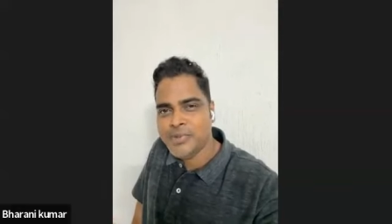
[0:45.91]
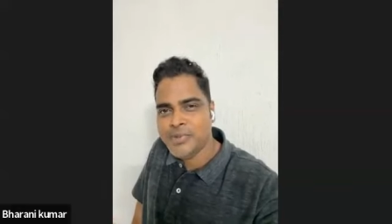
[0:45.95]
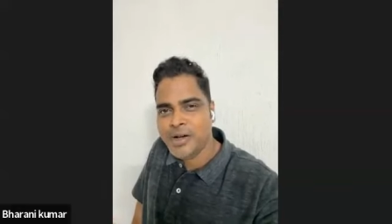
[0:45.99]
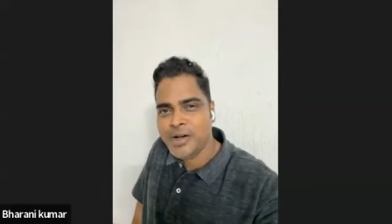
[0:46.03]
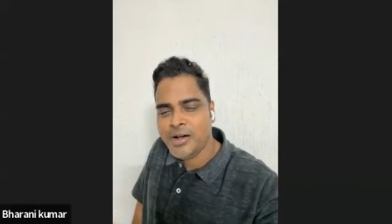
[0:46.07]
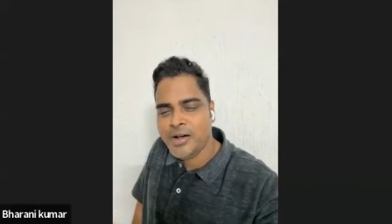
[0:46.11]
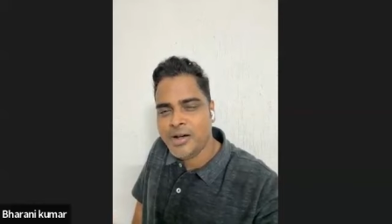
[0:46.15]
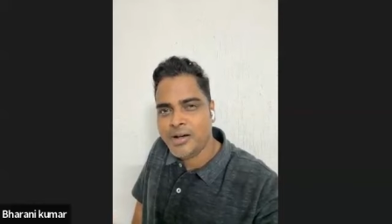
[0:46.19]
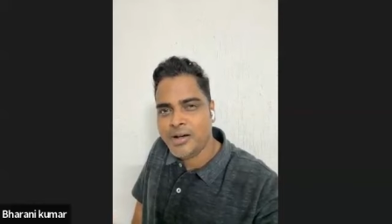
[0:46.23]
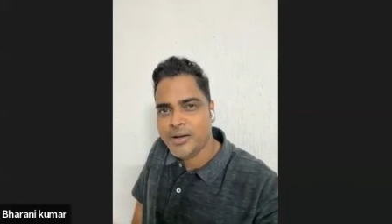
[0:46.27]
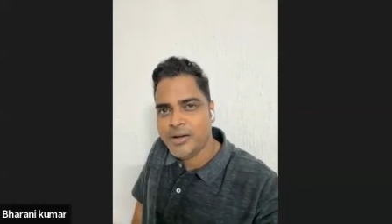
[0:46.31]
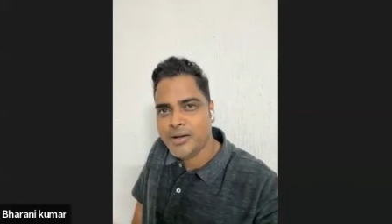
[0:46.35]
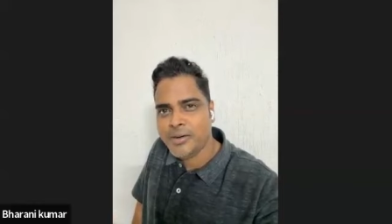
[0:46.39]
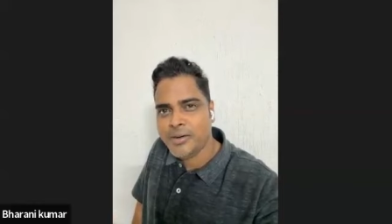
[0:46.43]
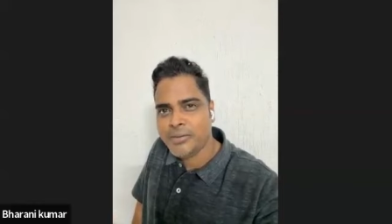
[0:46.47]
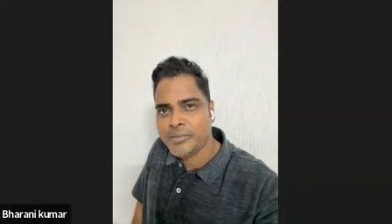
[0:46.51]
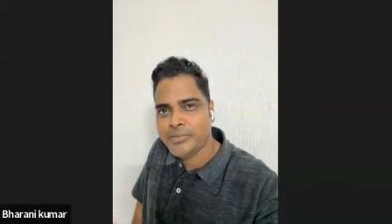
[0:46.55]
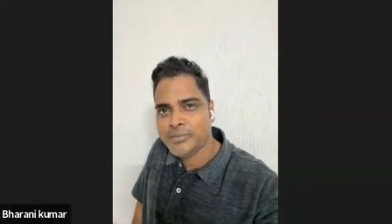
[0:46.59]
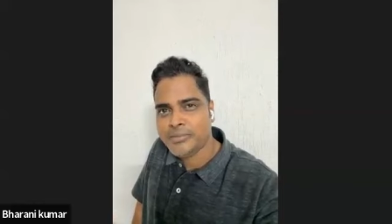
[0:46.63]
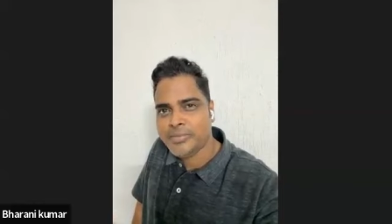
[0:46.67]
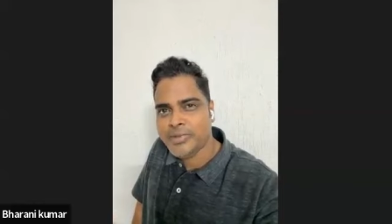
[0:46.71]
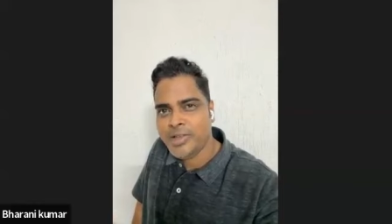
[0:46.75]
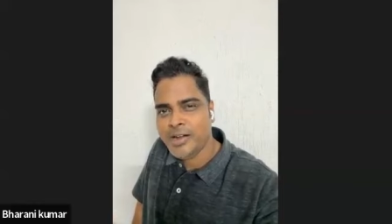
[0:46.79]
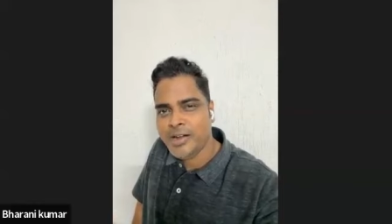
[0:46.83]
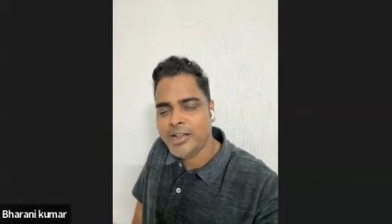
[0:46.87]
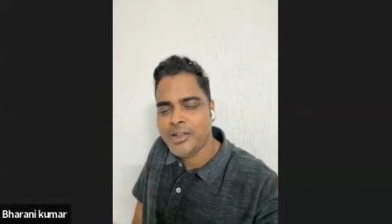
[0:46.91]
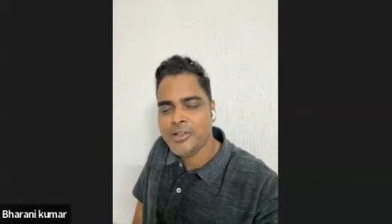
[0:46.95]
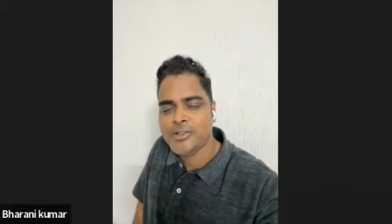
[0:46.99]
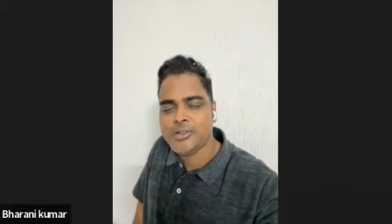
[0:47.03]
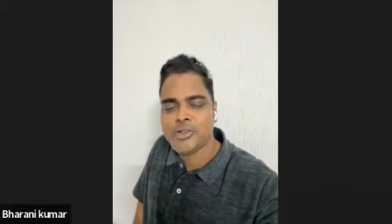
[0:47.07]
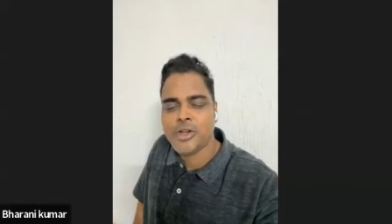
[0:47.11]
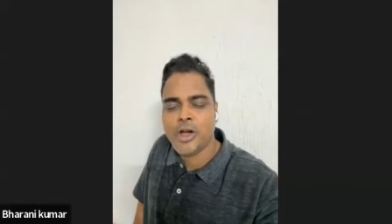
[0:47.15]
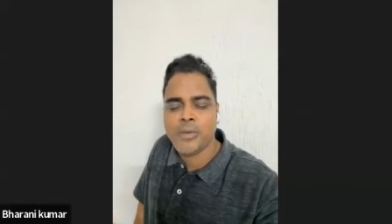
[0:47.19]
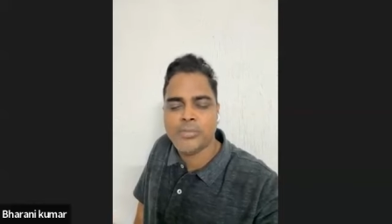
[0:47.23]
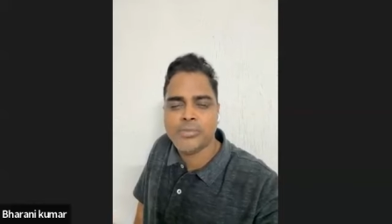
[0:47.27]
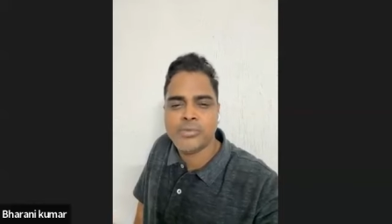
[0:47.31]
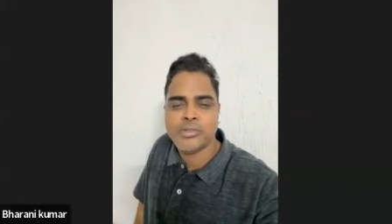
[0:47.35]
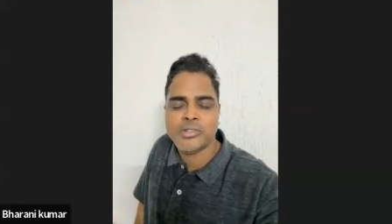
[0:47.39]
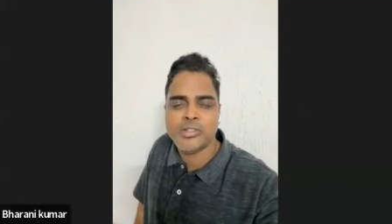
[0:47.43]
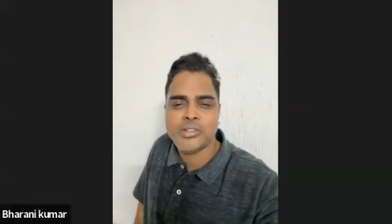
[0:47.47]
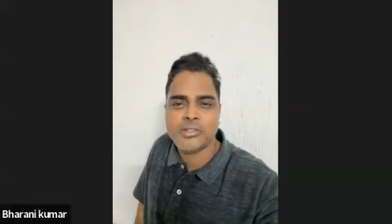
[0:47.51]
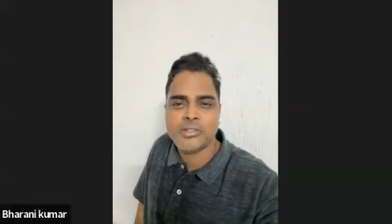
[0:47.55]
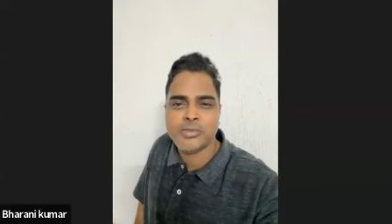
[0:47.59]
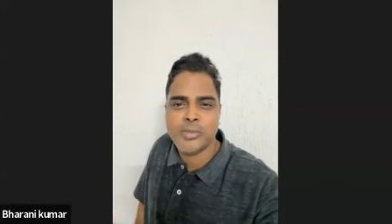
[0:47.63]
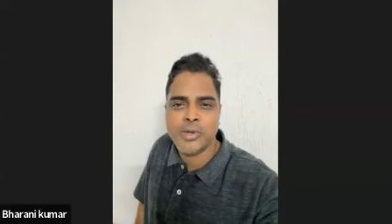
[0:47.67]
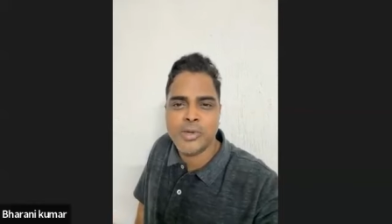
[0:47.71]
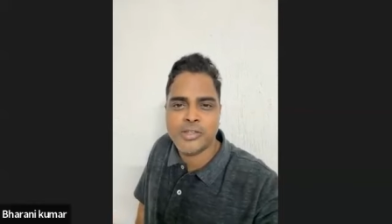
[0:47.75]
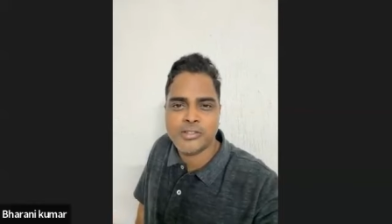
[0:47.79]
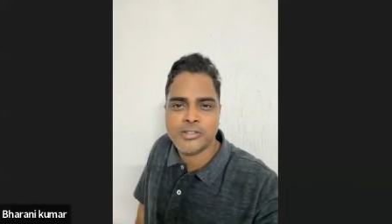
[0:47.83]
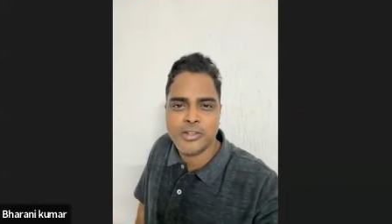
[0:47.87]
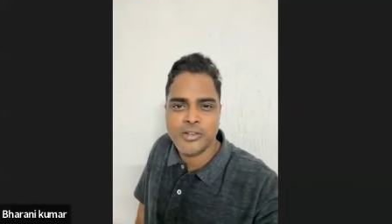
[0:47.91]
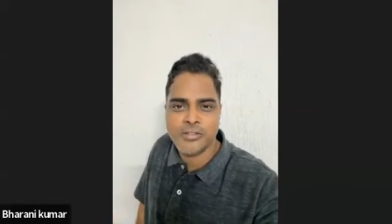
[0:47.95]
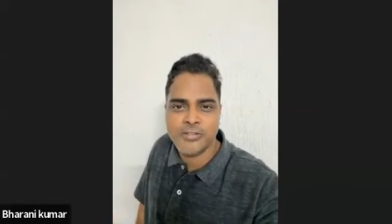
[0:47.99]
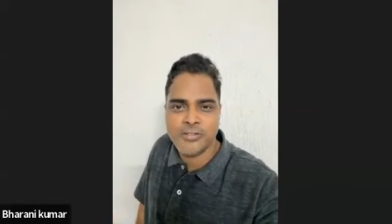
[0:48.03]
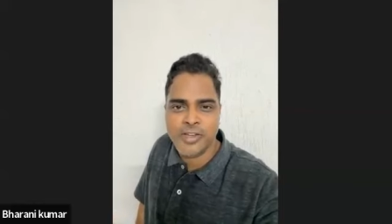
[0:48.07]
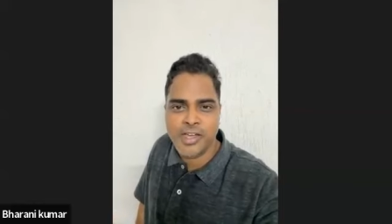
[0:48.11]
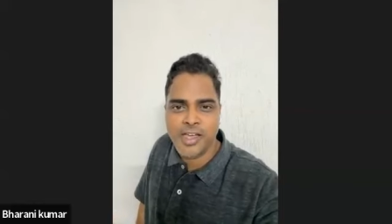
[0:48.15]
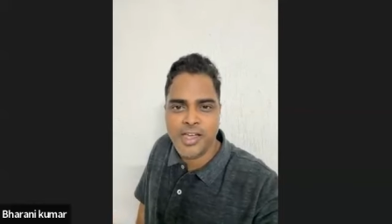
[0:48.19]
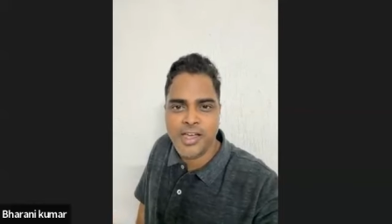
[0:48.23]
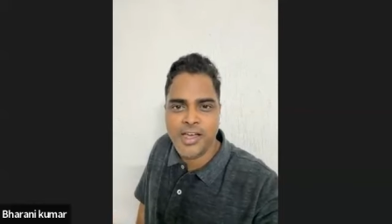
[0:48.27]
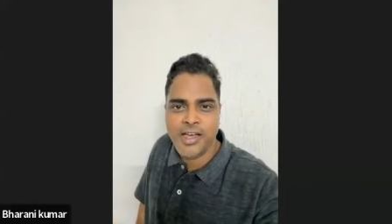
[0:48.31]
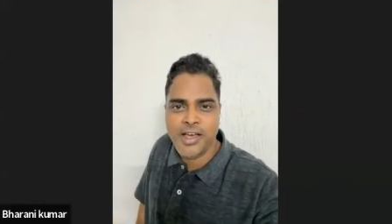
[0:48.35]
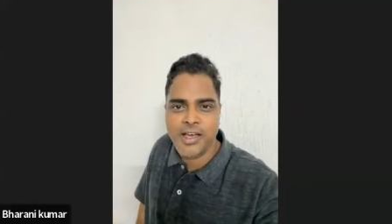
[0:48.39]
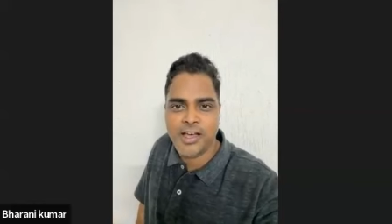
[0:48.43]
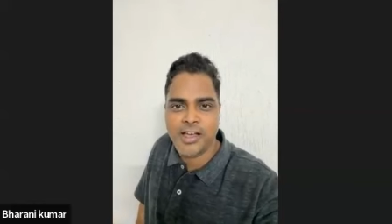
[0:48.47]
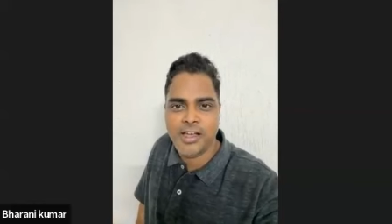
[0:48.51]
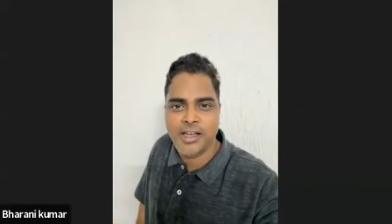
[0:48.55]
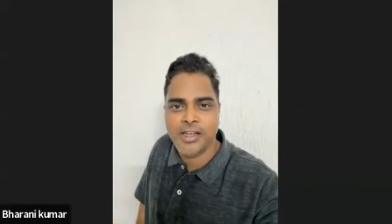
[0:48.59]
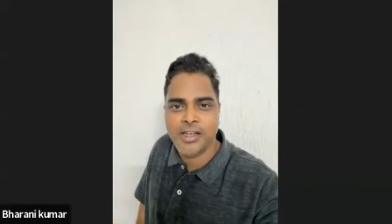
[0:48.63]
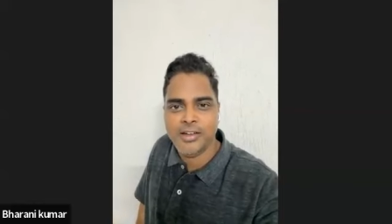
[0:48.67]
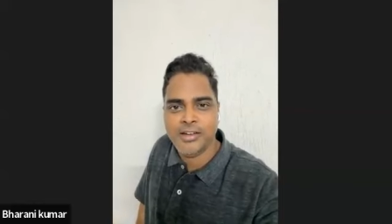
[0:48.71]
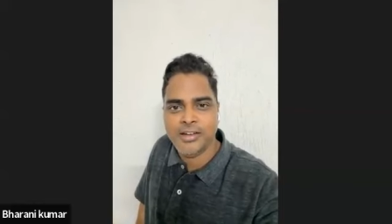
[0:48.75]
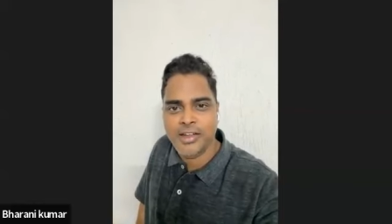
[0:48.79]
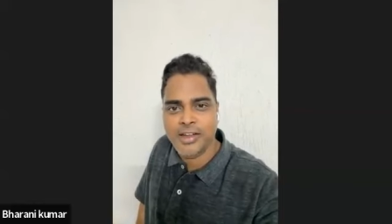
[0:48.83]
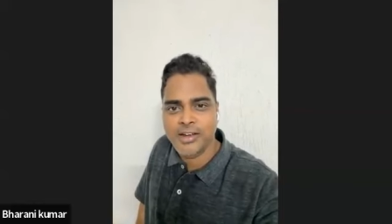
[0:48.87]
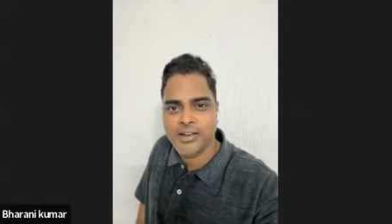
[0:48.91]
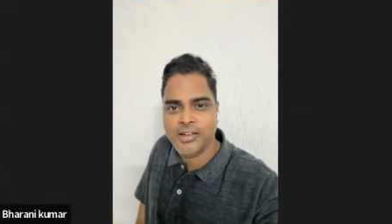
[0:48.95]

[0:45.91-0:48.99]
uh, getting jobs in the space of A I,